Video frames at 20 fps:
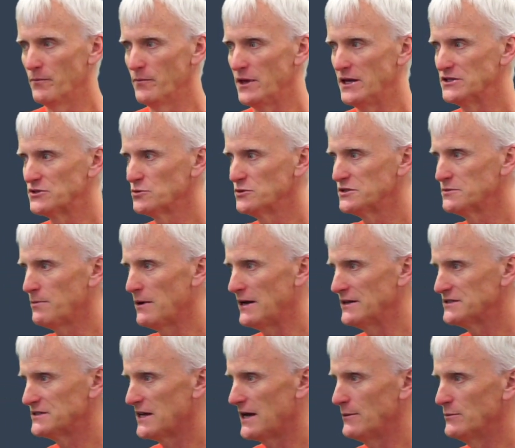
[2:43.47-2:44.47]
Its
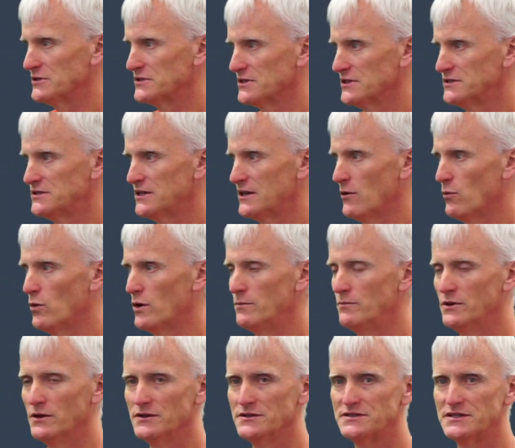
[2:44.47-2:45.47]
response time is listed at 1
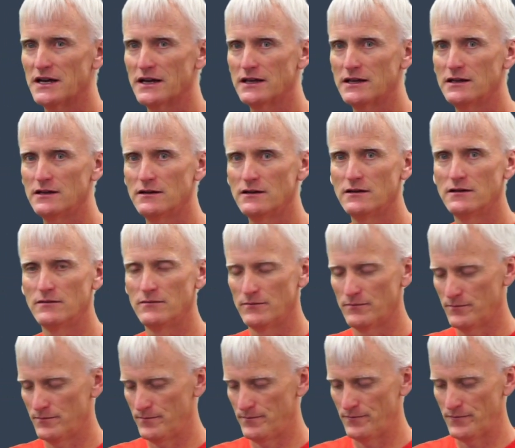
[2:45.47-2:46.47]
millisecond.
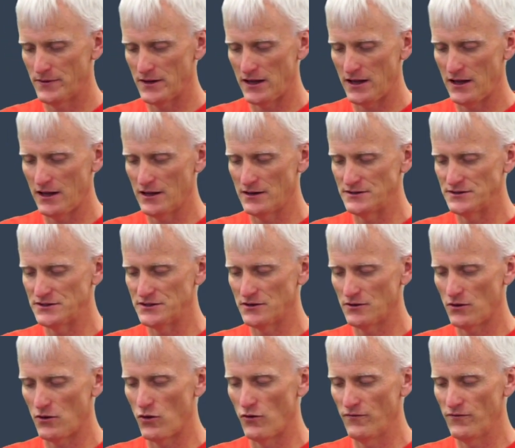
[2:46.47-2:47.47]
And
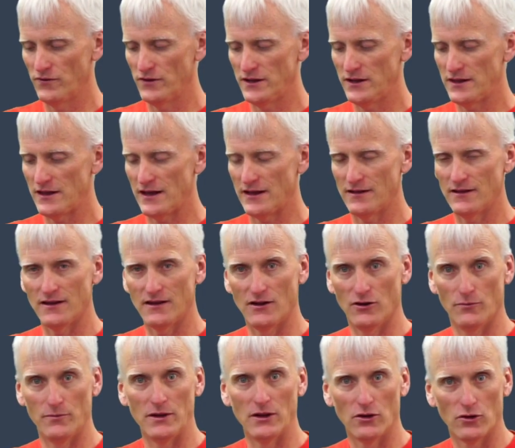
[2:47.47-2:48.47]
hopefully that
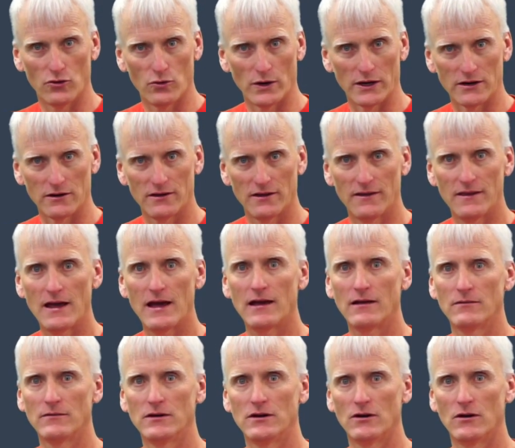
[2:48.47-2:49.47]
it'll be a little quicker than
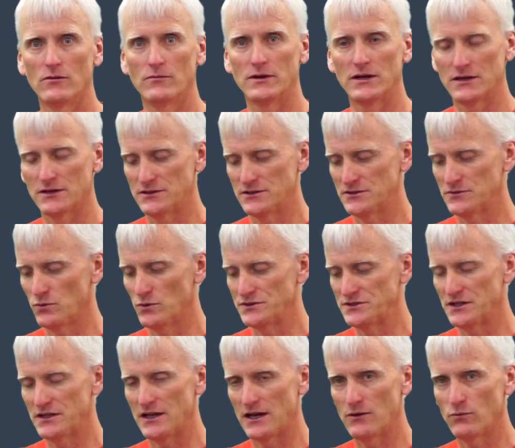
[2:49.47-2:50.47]
that, because
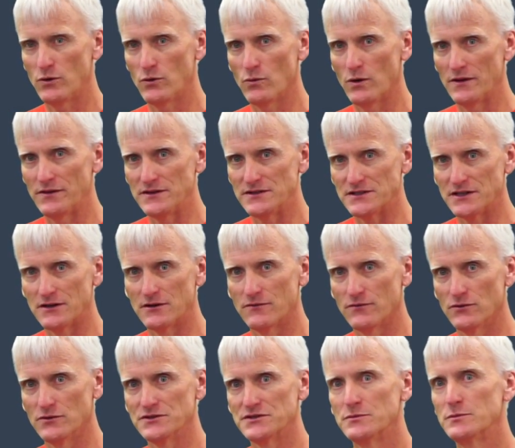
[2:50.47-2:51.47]
once again, we want these
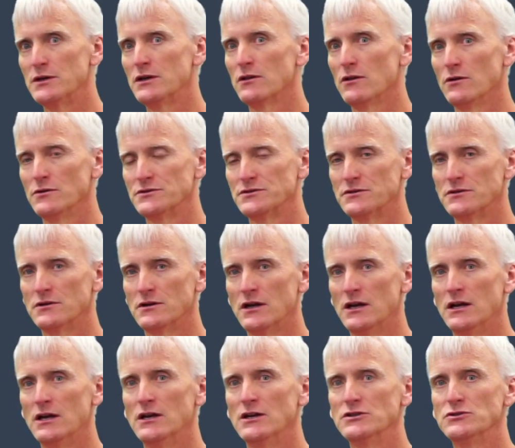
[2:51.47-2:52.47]
intervals to be closer
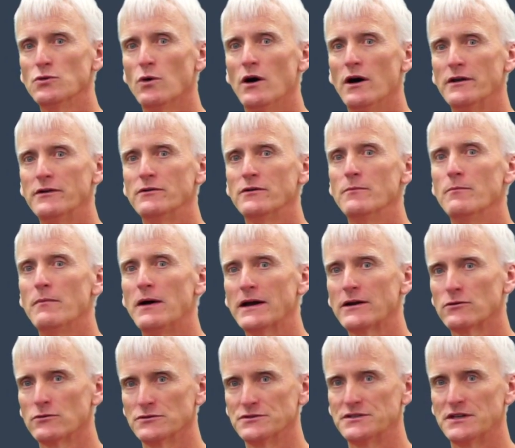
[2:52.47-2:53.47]
to 100
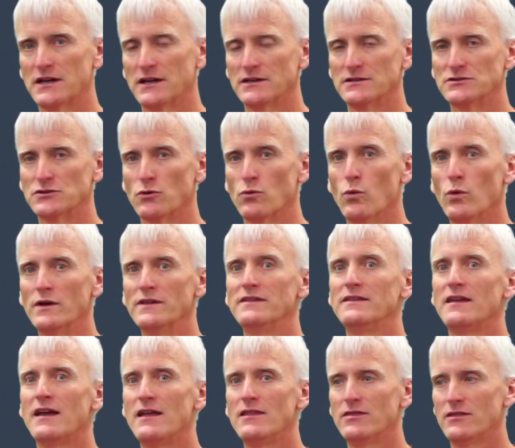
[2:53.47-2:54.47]
microseconds or
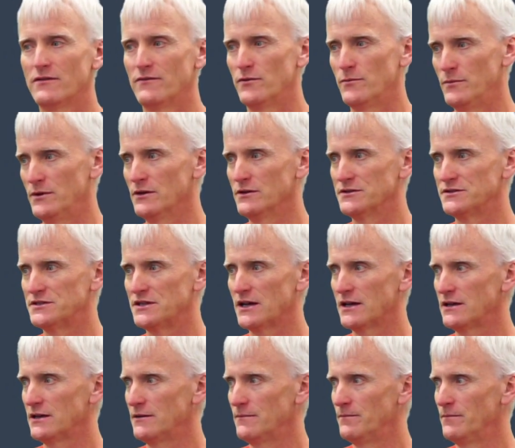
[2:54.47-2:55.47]
1/10 of a
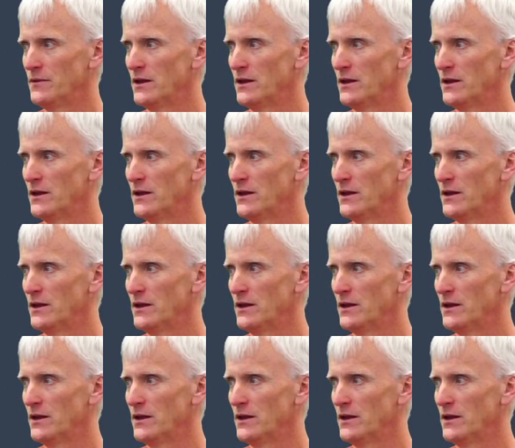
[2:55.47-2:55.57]
millisecond.